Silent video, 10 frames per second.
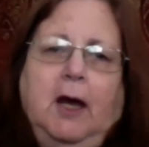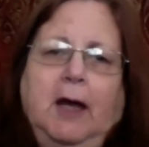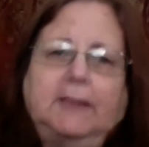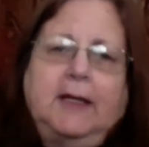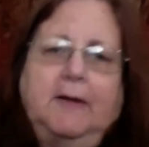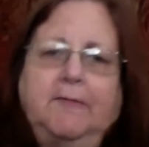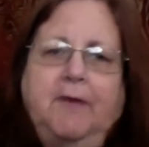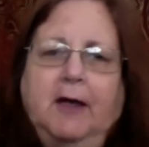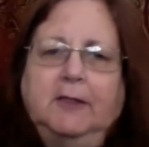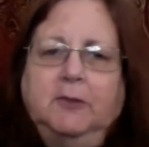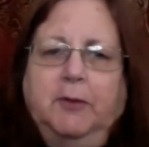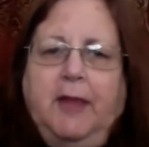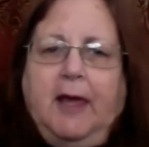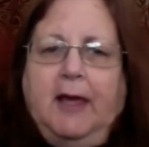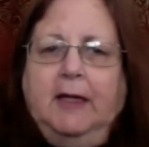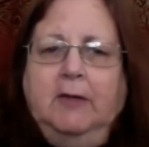identifies with any